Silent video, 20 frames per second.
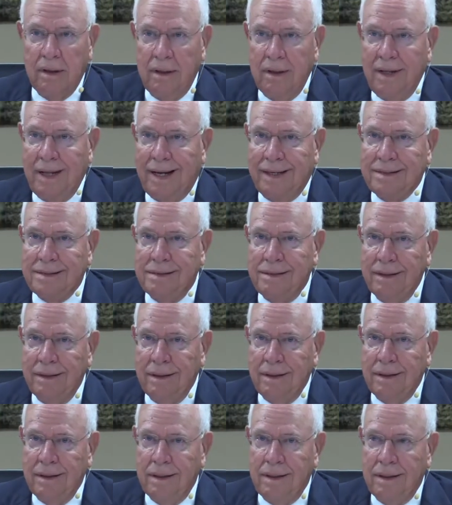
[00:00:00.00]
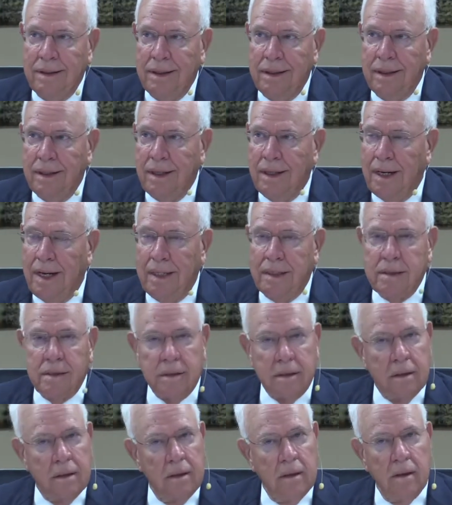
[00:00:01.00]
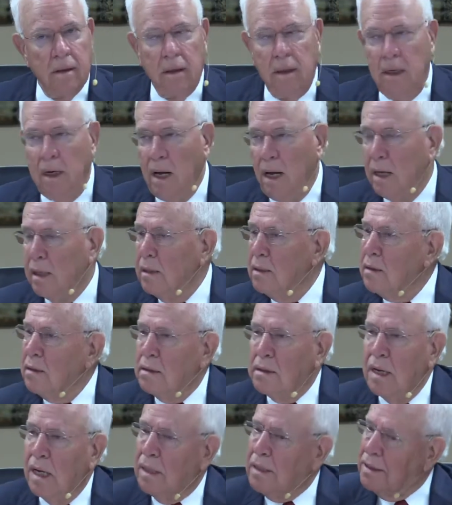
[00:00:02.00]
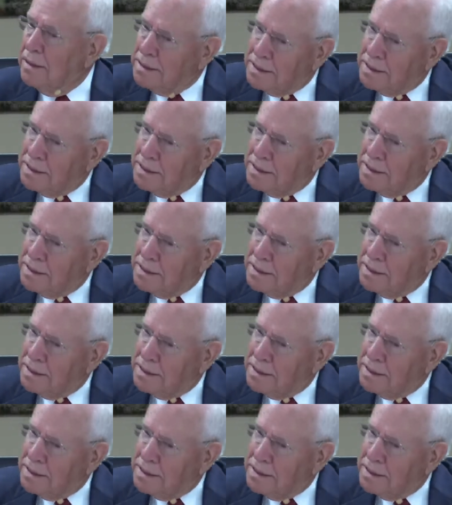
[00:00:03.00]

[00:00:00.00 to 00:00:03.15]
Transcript: That's that's not, not the